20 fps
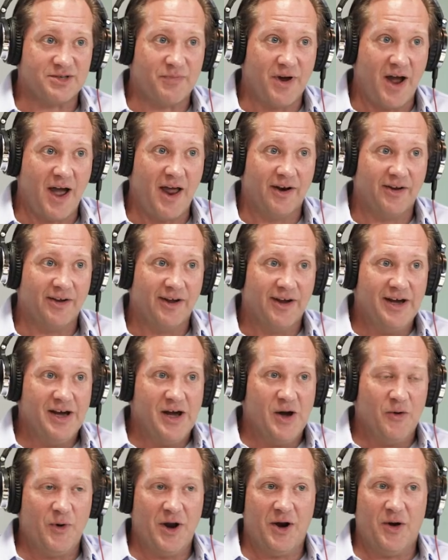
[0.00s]
spend. We
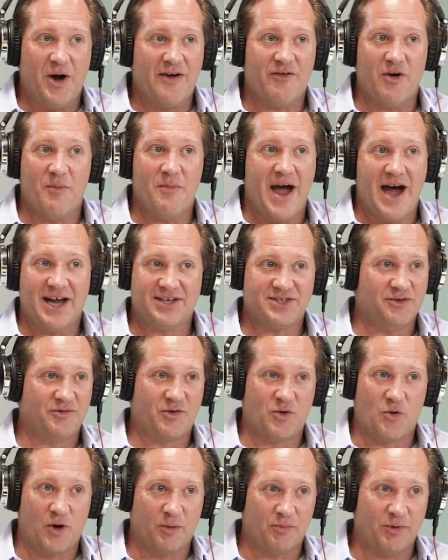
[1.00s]
don't. We don't have a
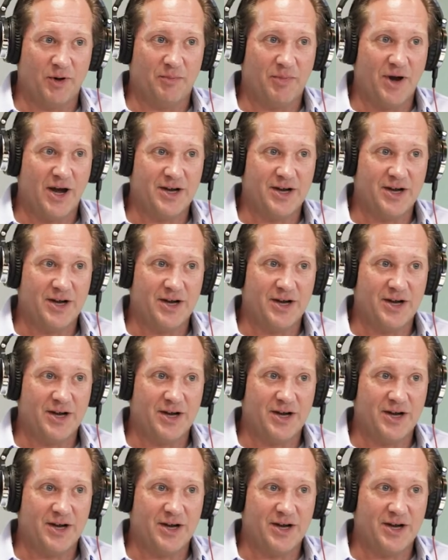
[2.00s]
massive corporate